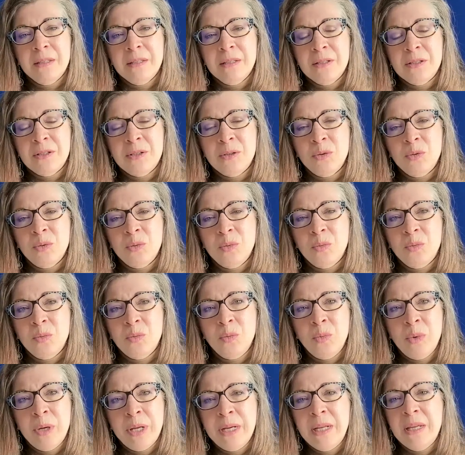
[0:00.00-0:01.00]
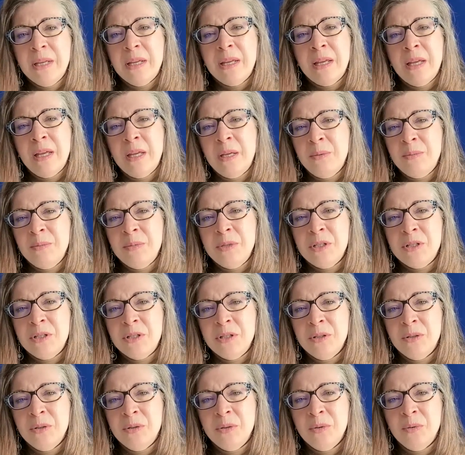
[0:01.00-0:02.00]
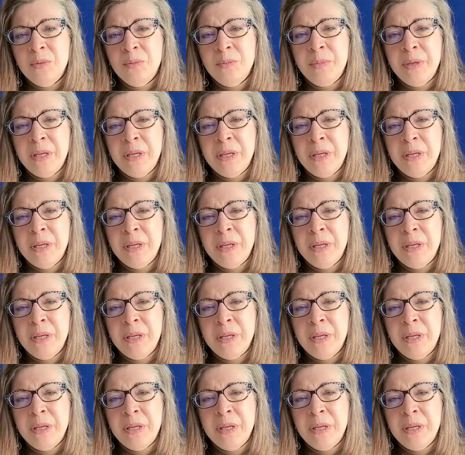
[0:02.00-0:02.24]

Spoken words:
So when it comes to